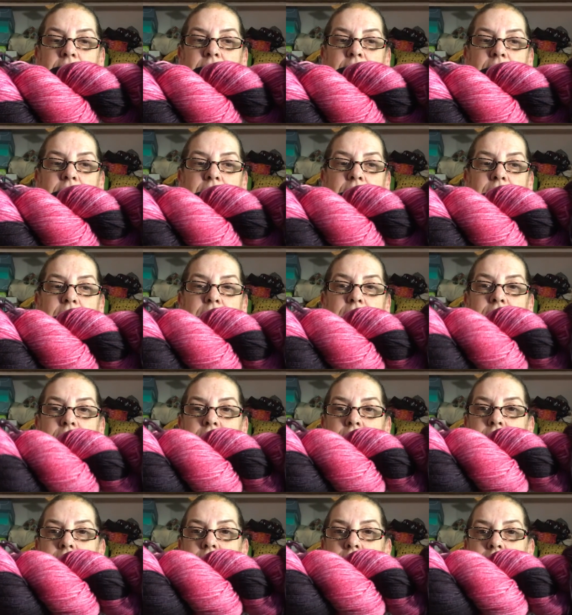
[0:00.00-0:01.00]

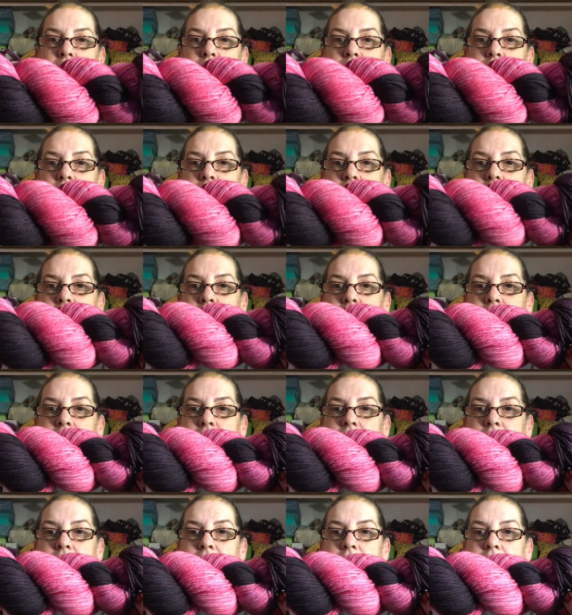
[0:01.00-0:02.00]

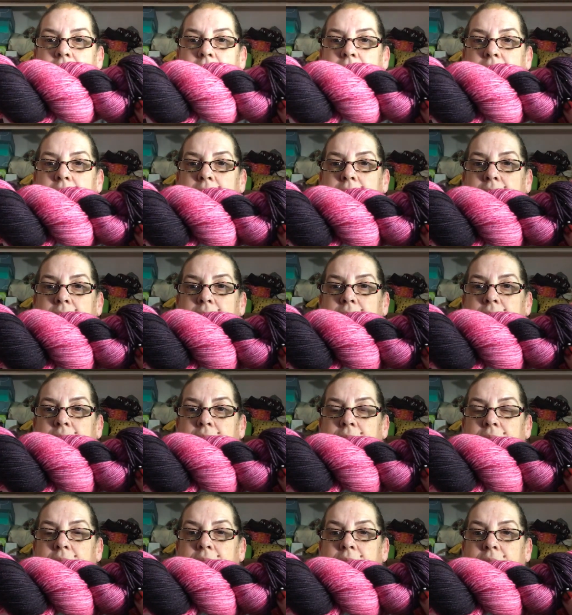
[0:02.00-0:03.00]

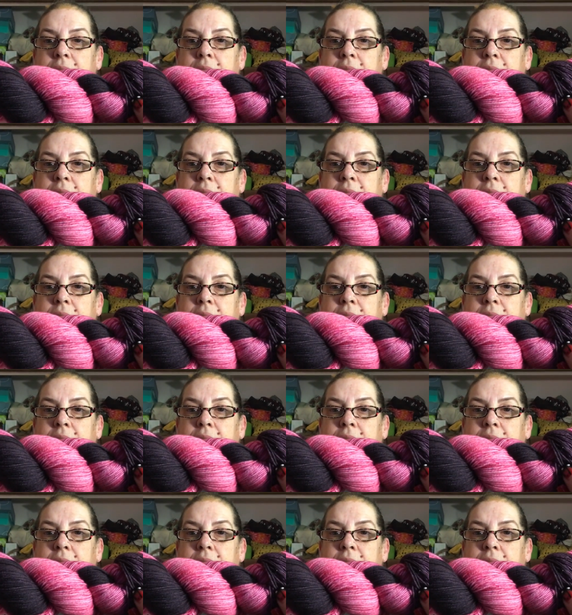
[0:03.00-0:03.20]
No one is speaking in this clip.